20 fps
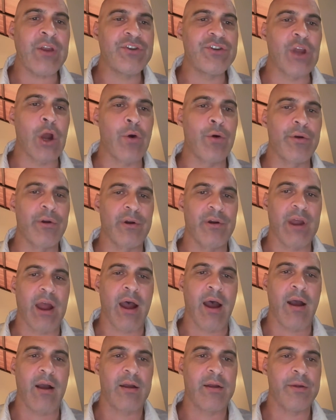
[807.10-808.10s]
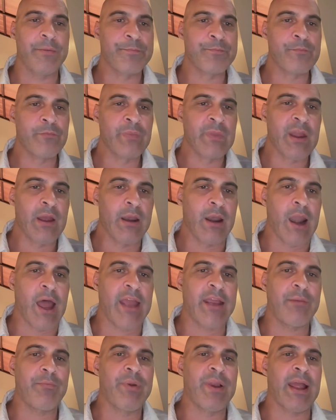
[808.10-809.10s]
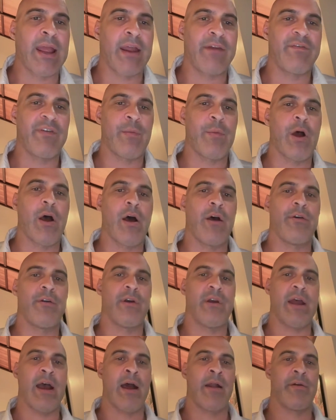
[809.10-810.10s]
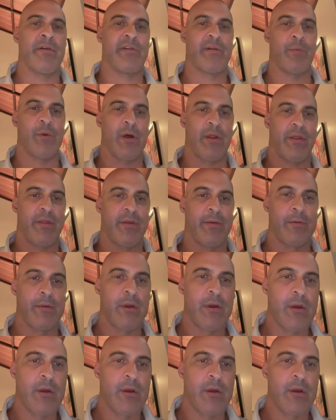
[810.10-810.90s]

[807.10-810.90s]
DonorDock. Light plan from $100 a month.